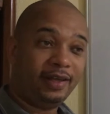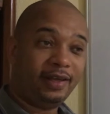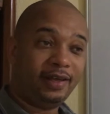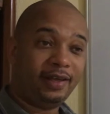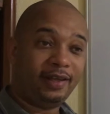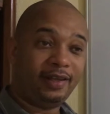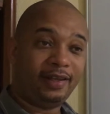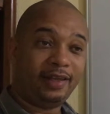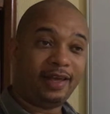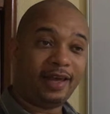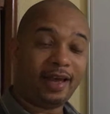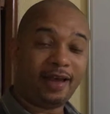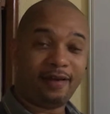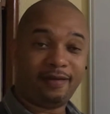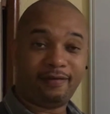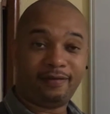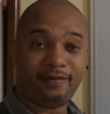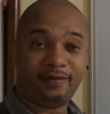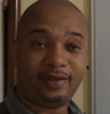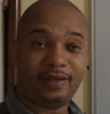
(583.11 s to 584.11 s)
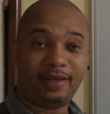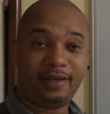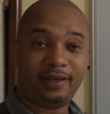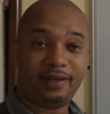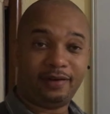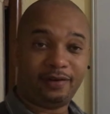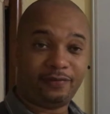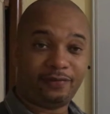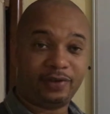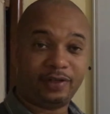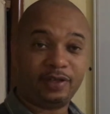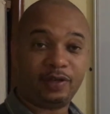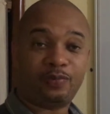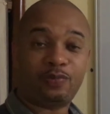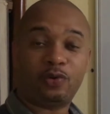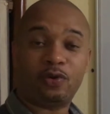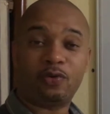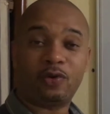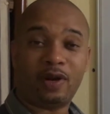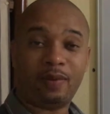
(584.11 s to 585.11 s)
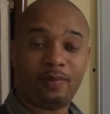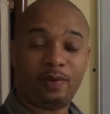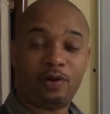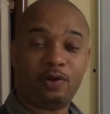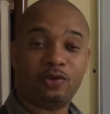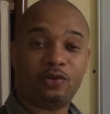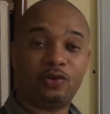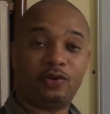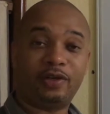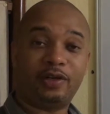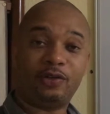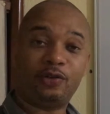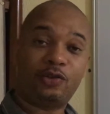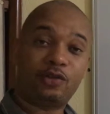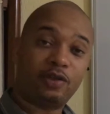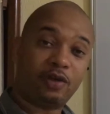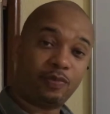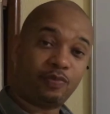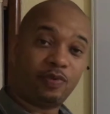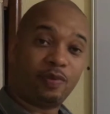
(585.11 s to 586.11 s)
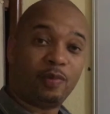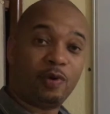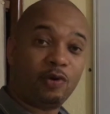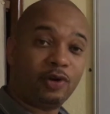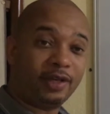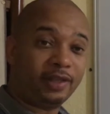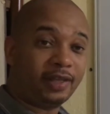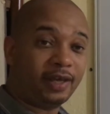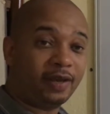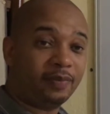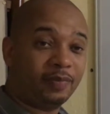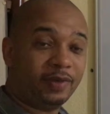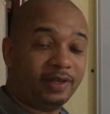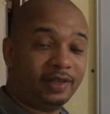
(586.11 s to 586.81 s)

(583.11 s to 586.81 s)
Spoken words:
and they have an affiliate program also, and you start promoting that.